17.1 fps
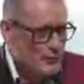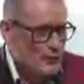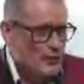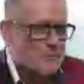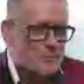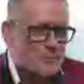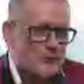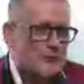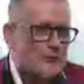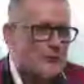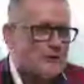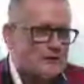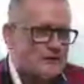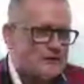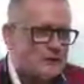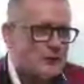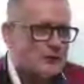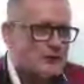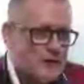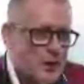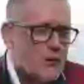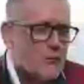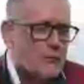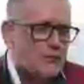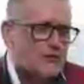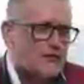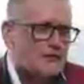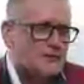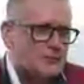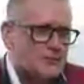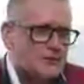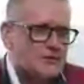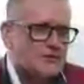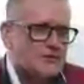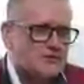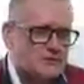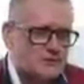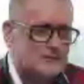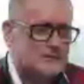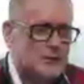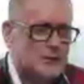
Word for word: company who can talk now about experience is